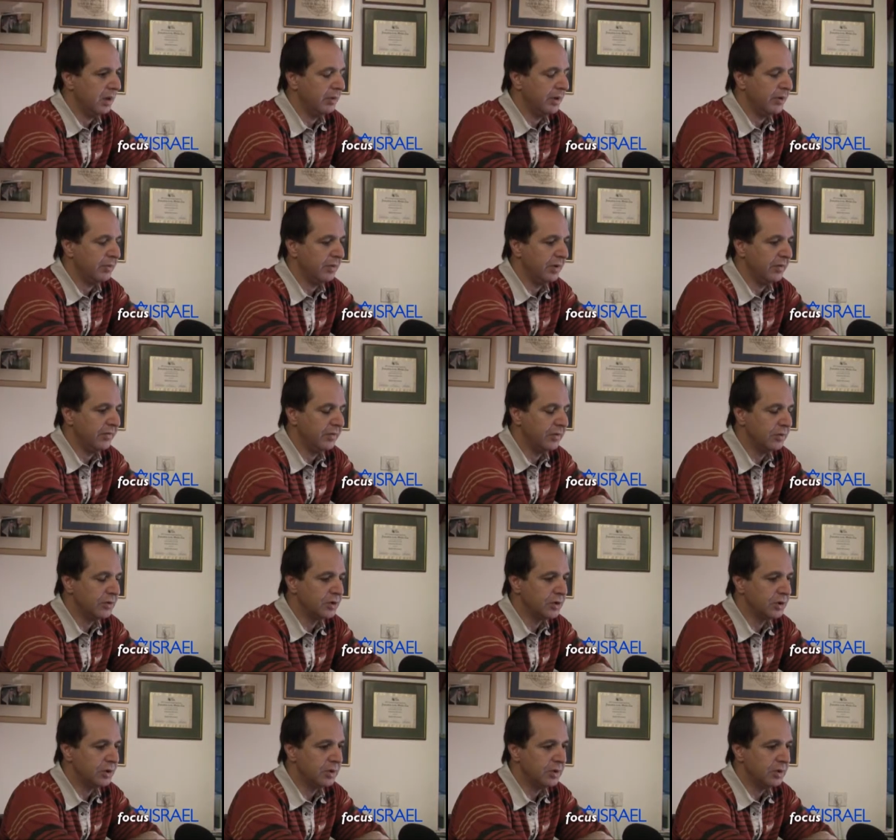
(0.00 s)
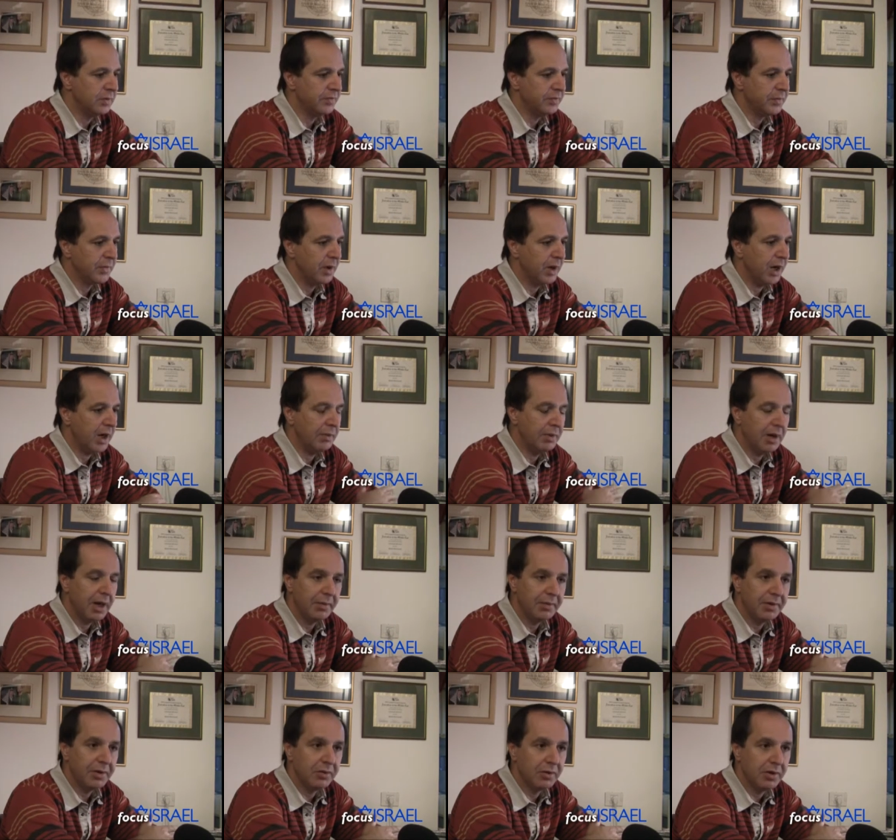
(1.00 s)
Another prominent journalist at the
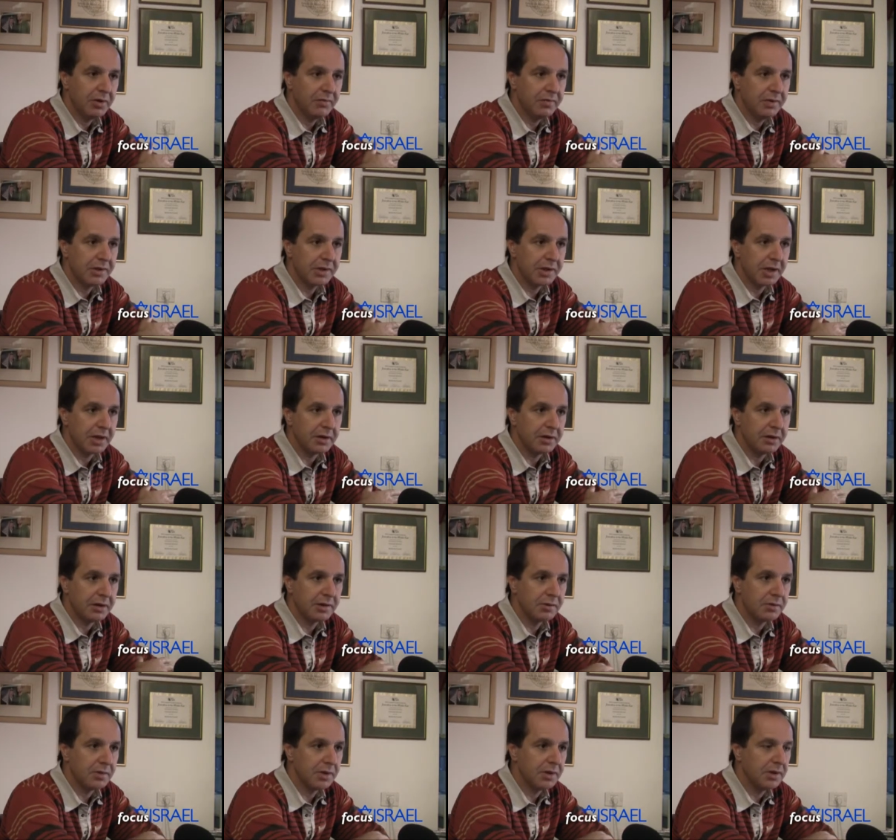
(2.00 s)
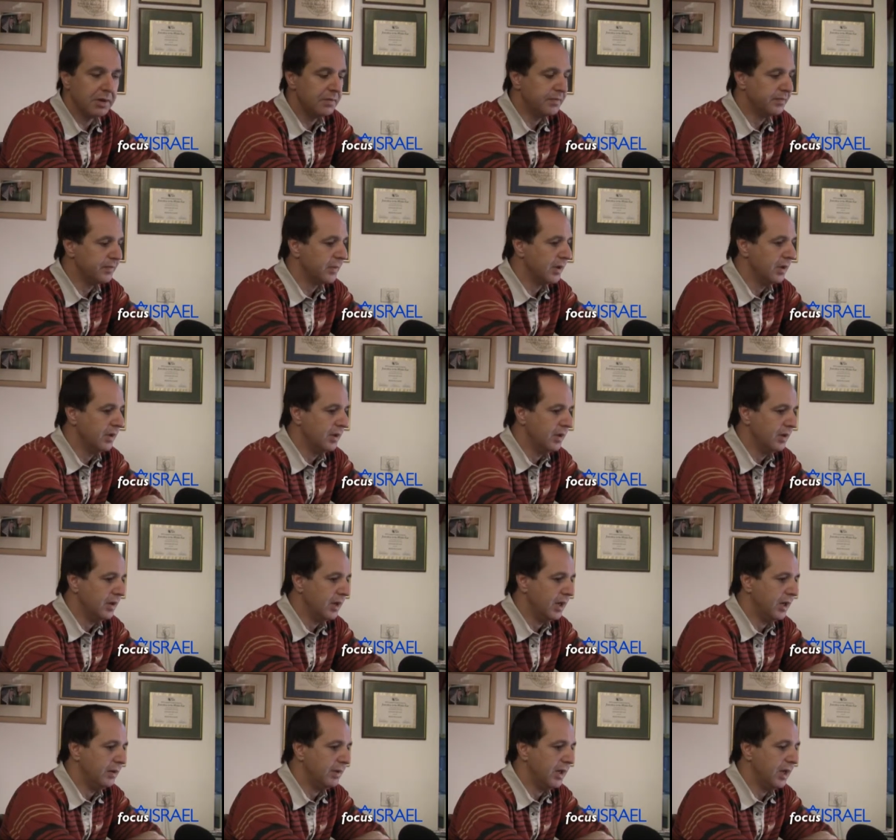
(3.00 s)
Jerusalem Post, Khaled Abu Toameh,
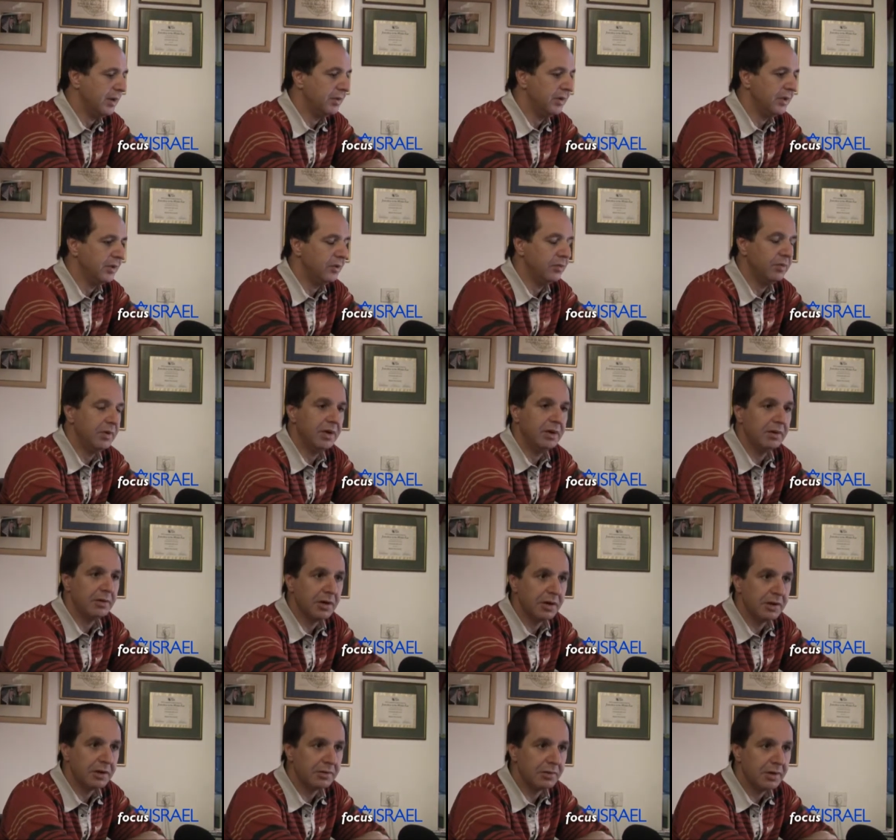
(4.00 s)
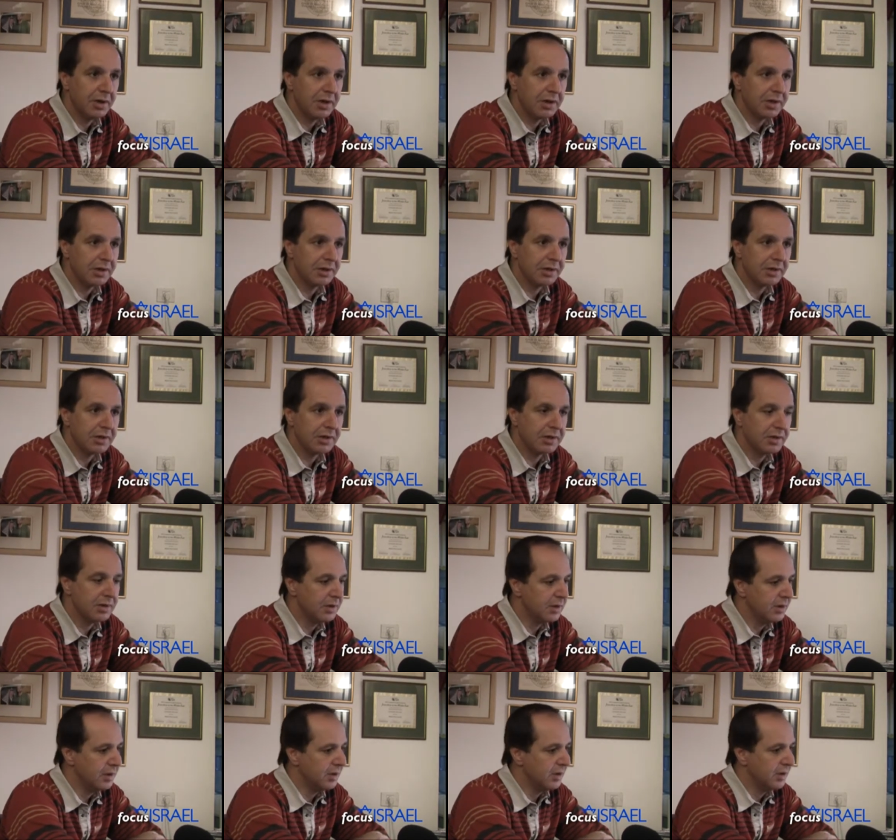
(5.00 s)
expressed what many Arabs think but
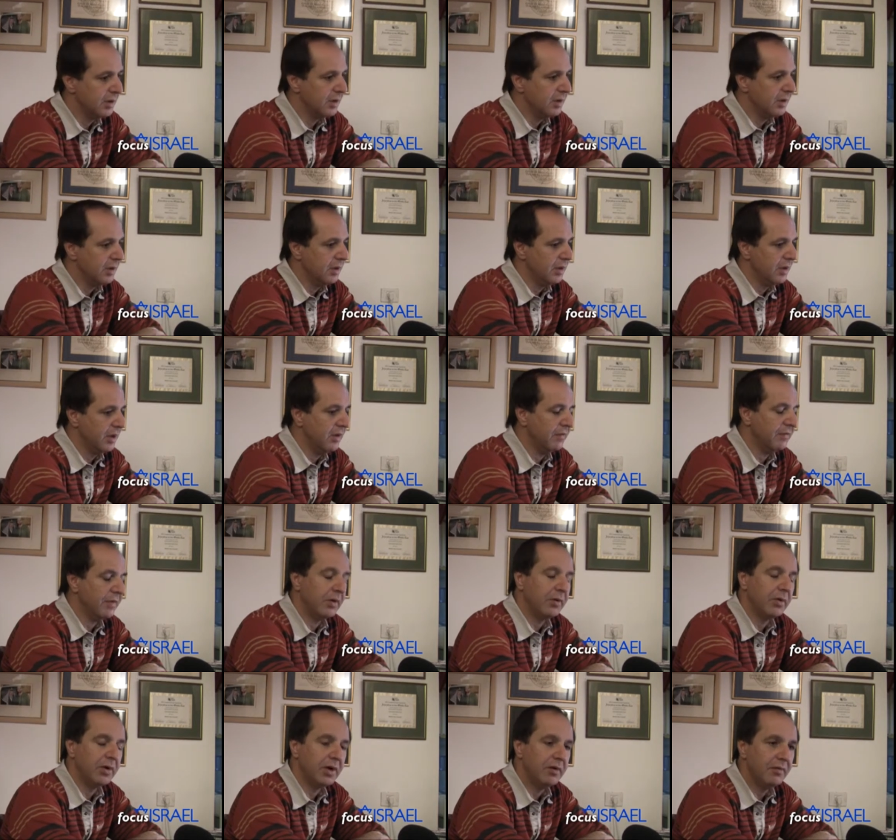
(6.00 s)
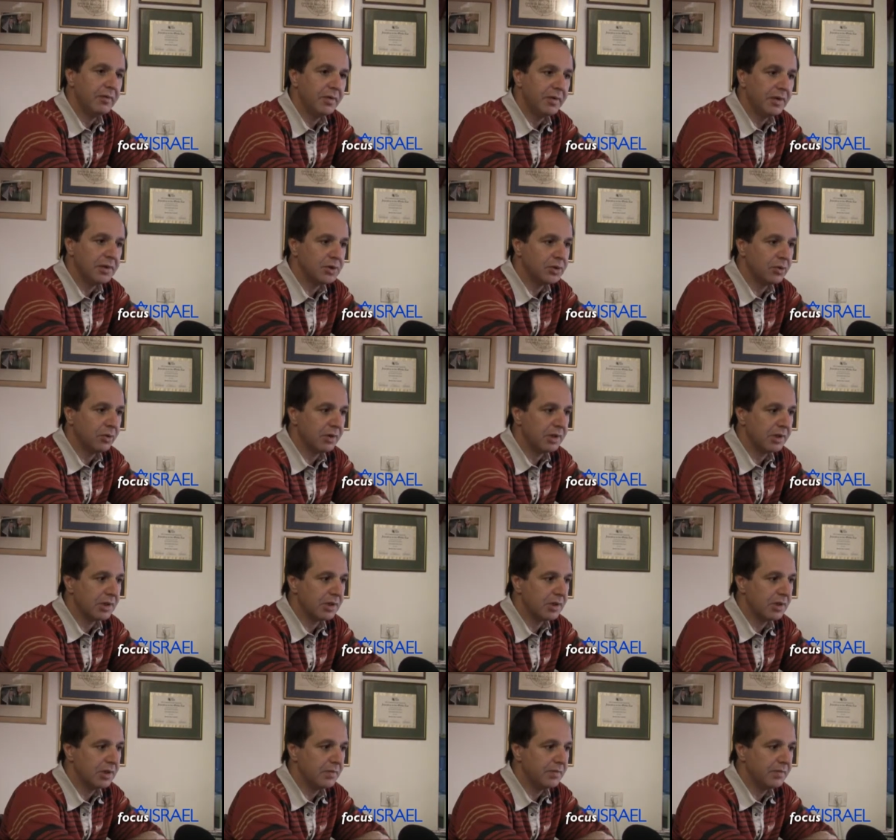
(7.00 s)
don't dare to say. If I were given the
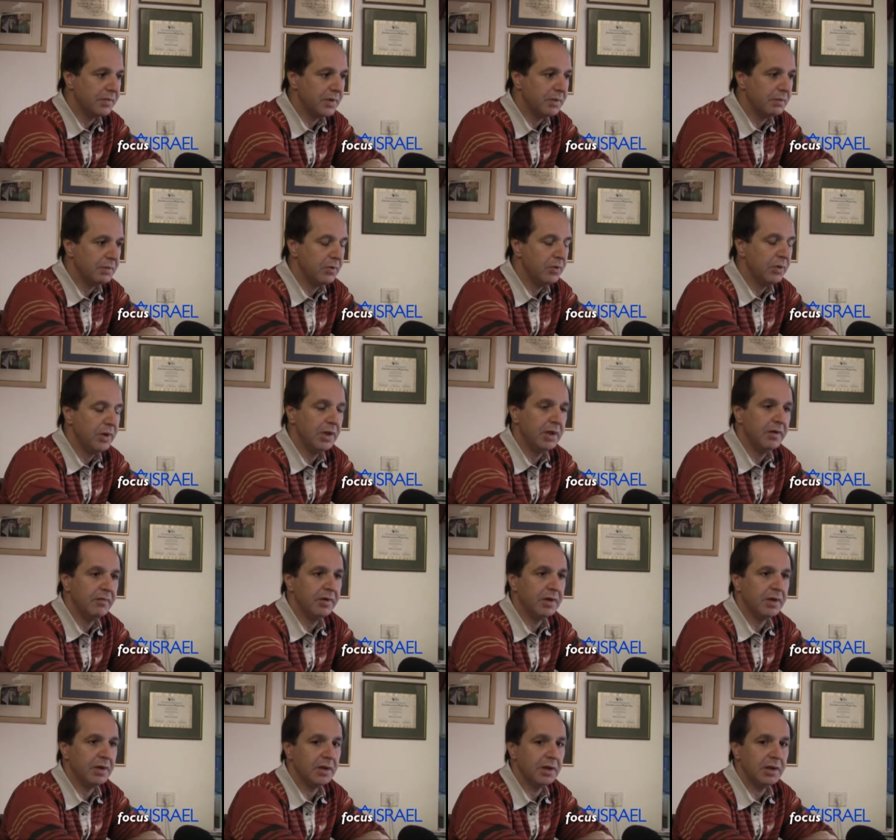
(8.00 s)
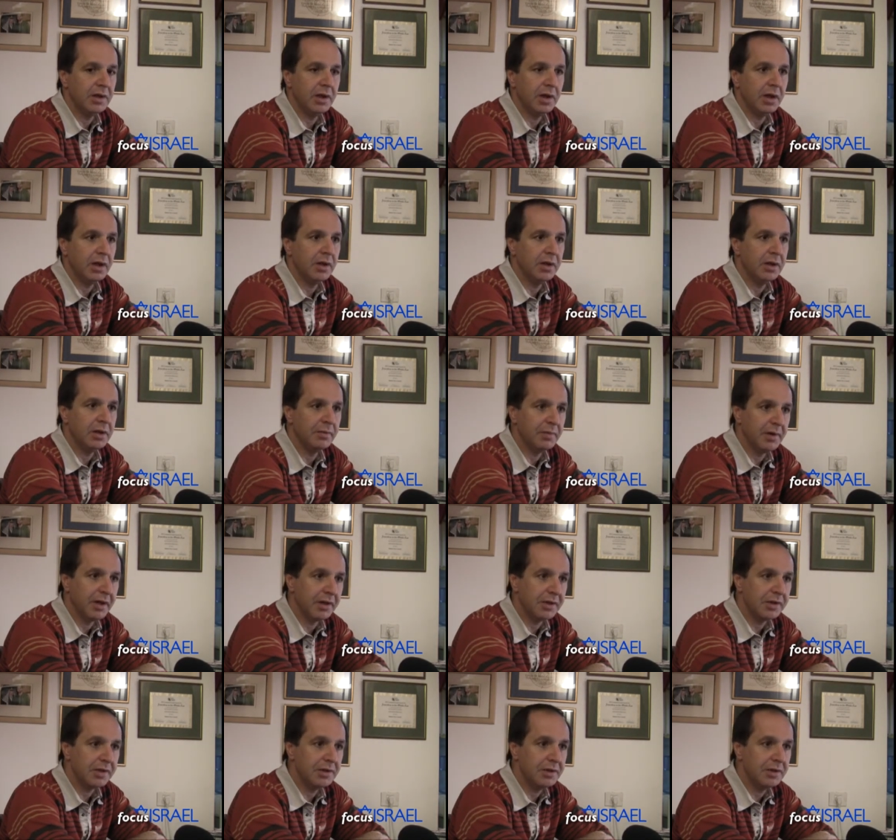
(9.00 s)
choice between living in a
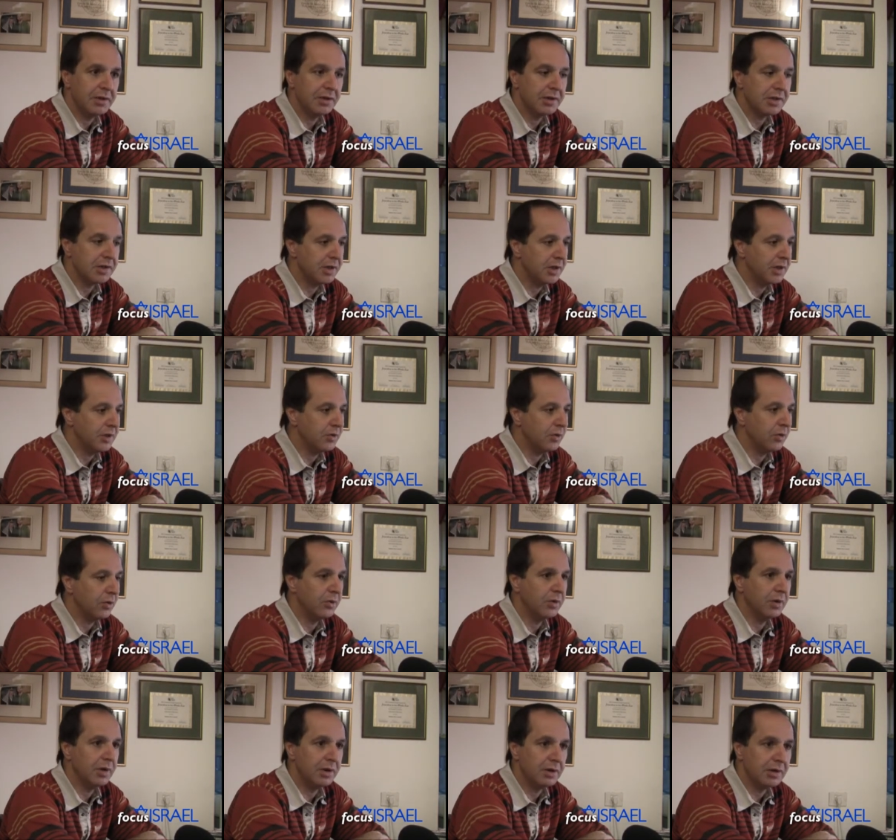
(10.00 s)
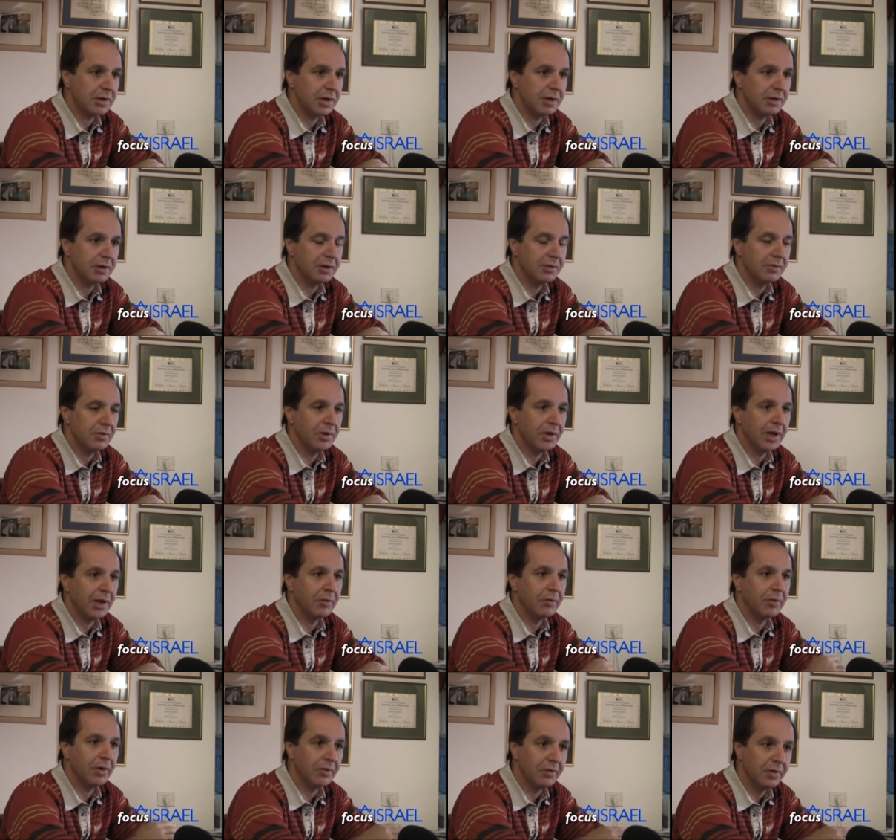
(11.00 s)
Palestinian state or inside Israel.
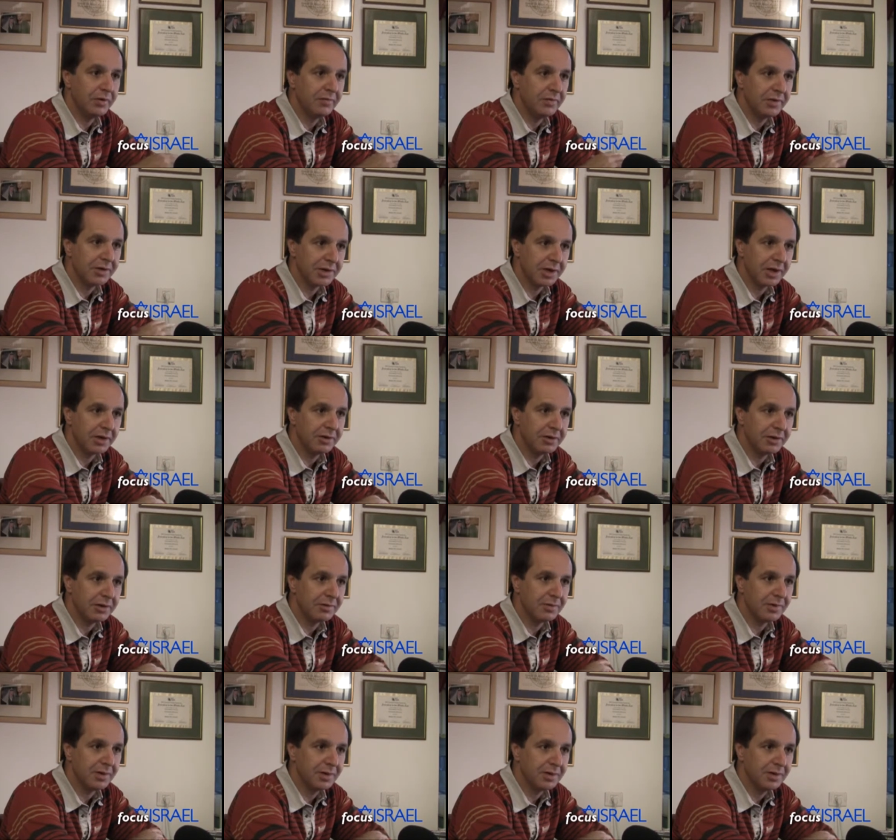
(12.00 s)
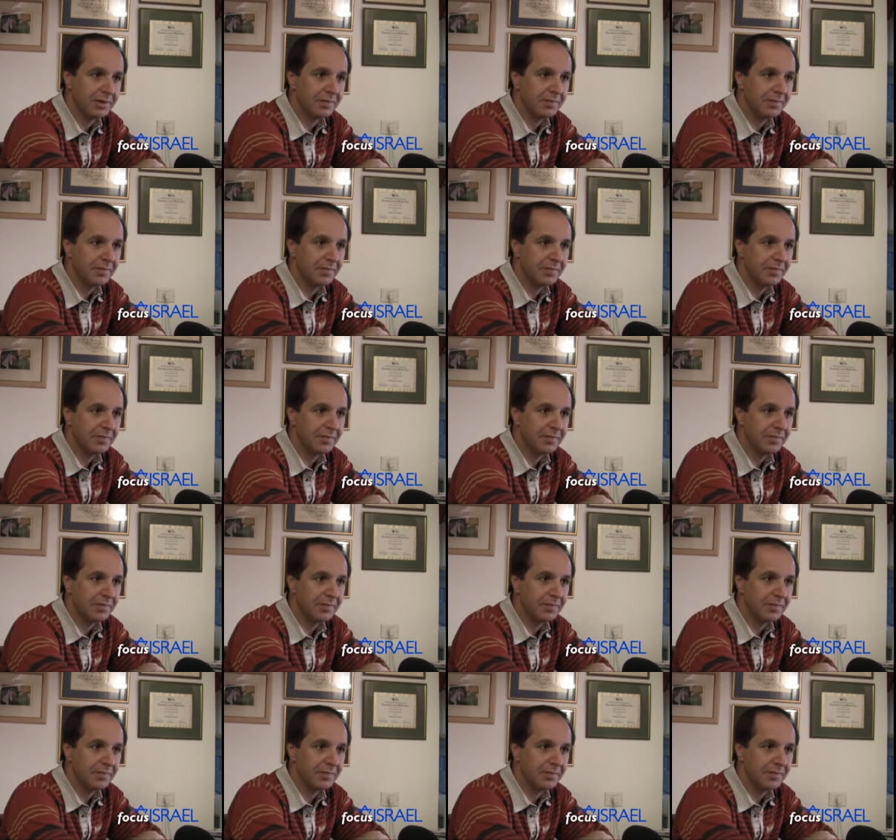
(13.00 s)
I'd rather live inside Israel.